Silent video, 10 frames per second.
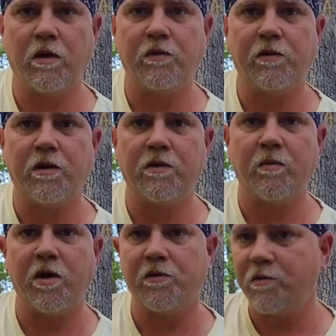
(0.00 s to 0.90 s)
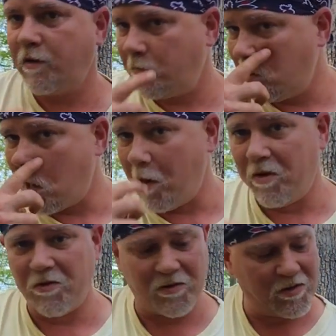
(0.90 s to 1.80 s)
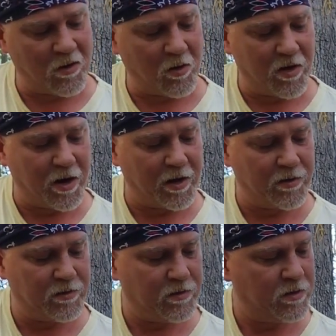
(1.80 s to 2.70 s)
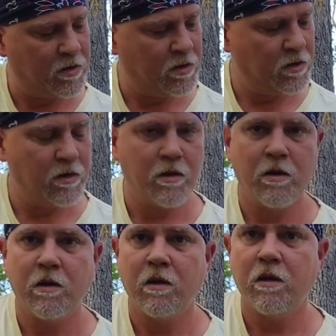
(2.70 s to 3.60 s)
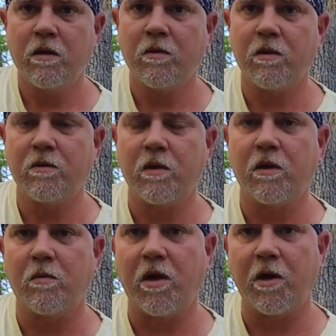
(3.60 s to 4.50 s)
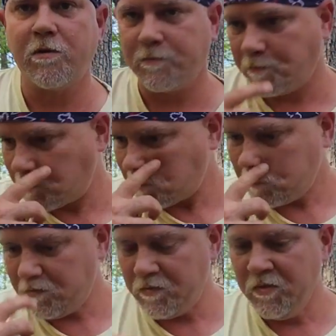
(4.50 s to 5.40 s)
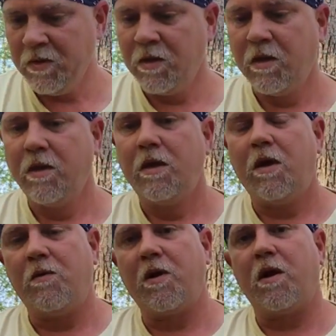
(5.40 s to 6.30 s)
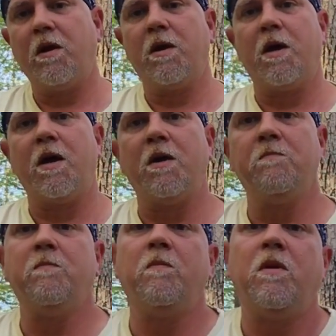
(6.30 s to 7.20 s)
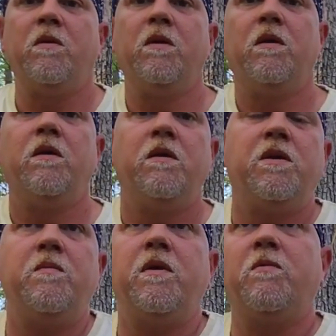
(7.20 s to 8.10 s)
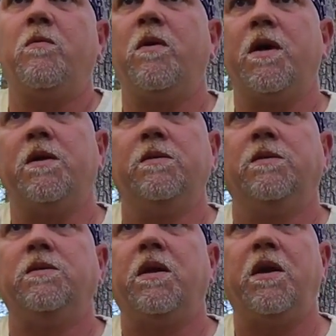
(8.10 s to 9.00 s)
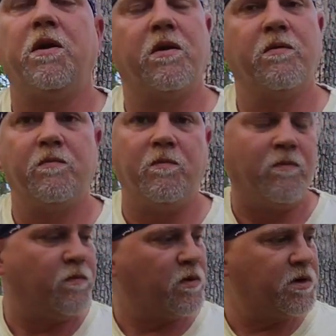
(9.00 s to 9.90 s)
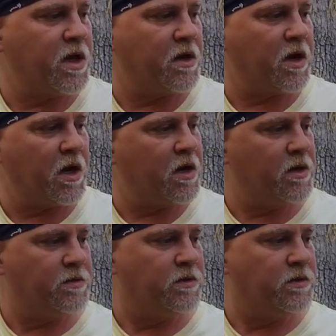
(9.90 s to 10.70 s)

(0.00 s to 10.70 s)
an interesting C major 7 there. I'm using the harmonics with the C and the bass. Okay, tip number 1 here for technique.